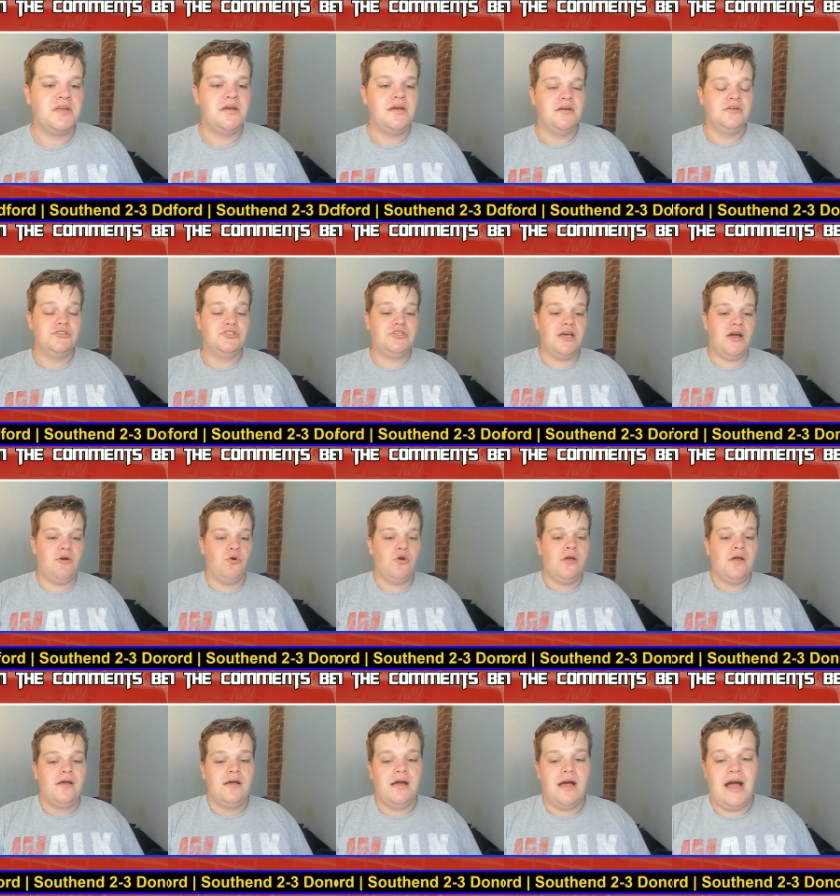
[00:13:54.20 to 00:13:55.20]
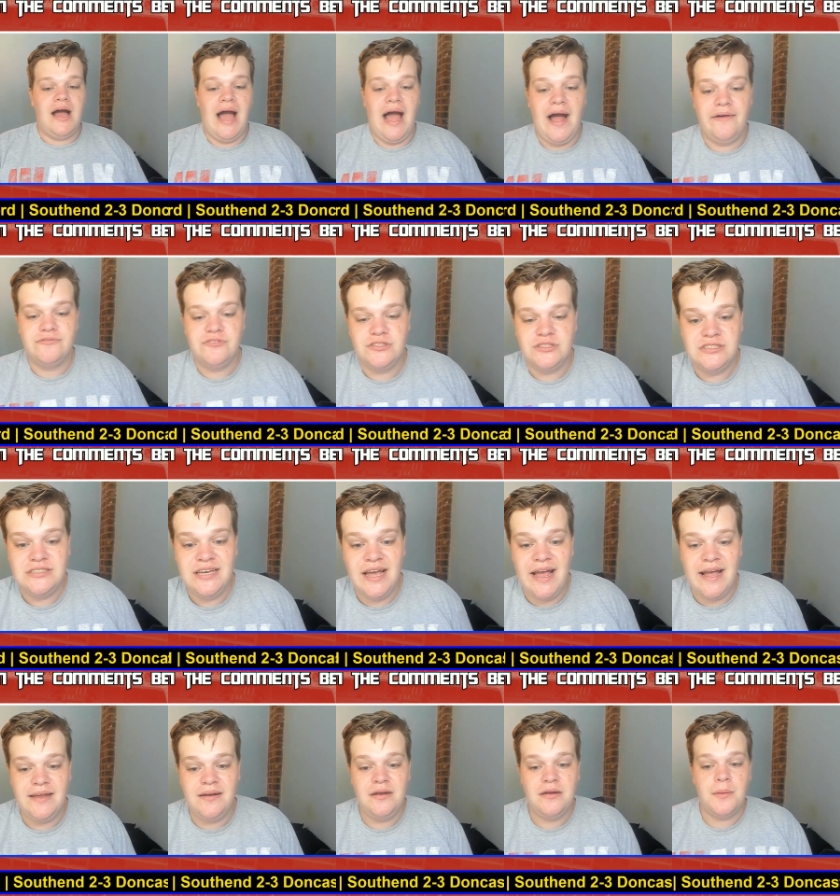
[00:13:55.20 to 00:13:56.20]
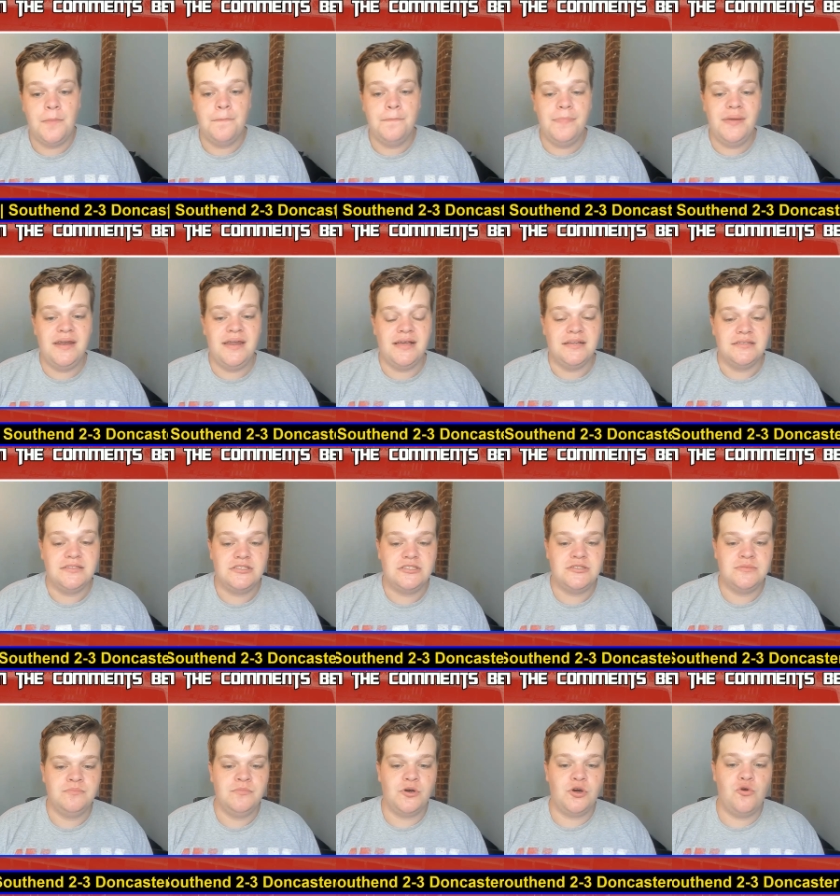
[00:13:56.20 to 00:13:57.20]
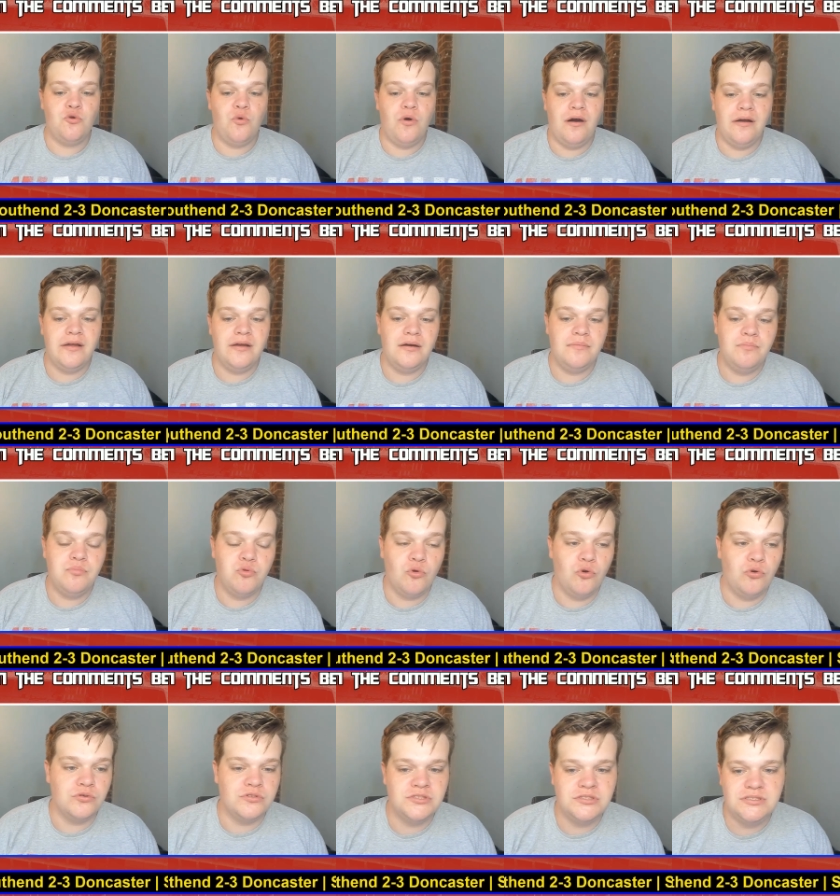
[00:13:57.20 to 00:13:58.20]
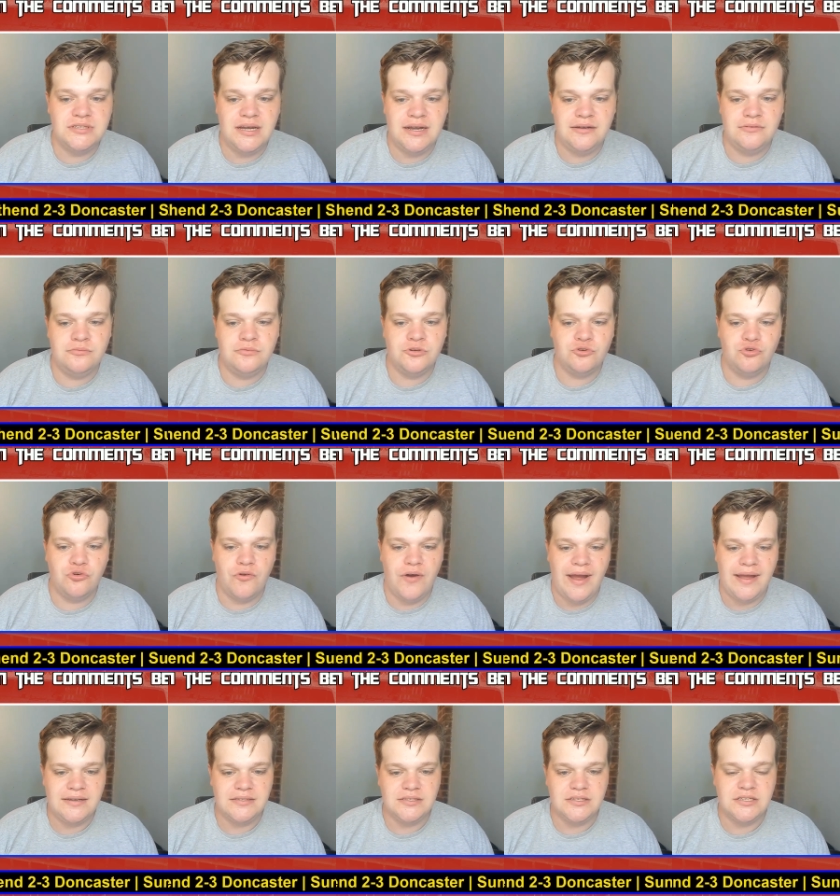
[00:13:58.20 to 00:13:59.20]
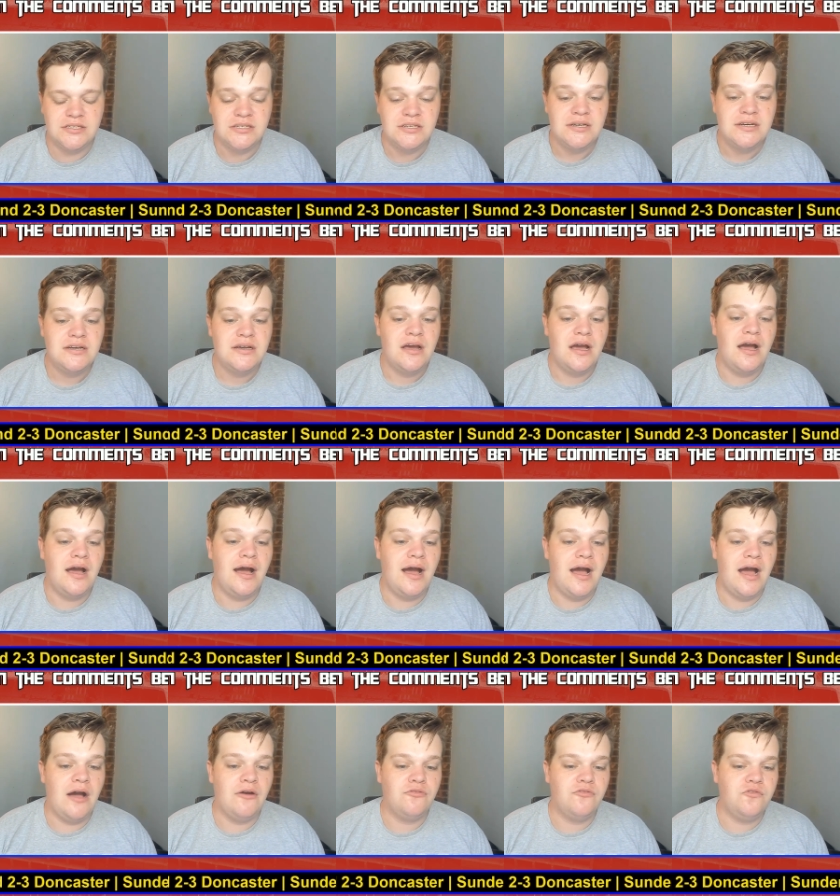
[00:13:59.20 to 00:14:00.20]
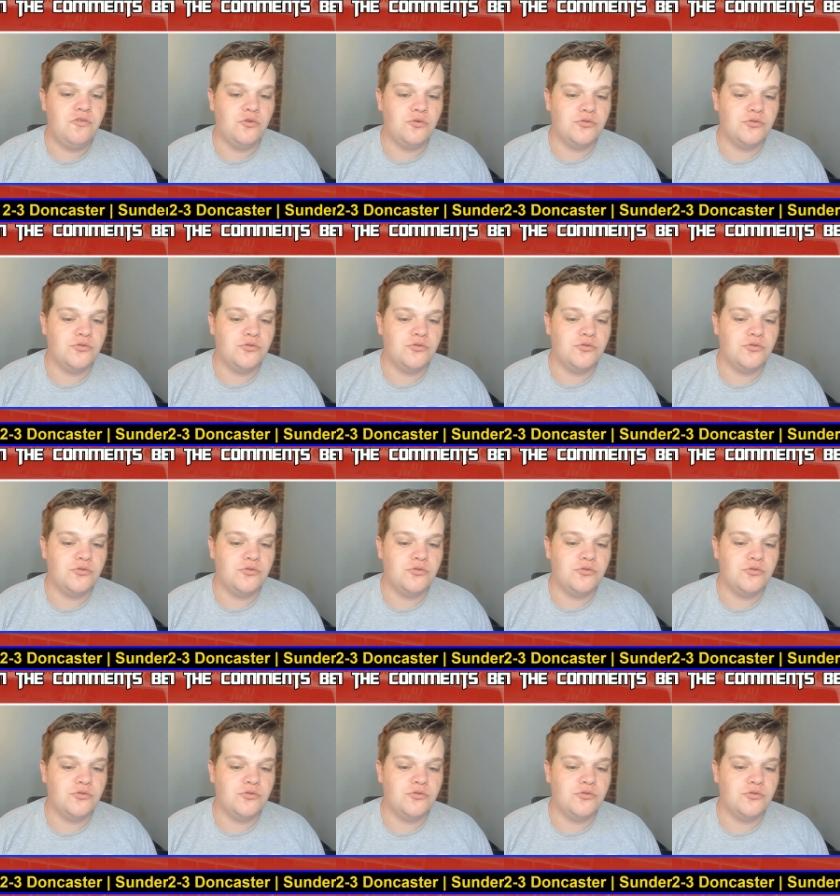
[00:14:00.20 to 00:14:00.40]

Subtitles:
So after 10 minutes, Maguire brought down Grant for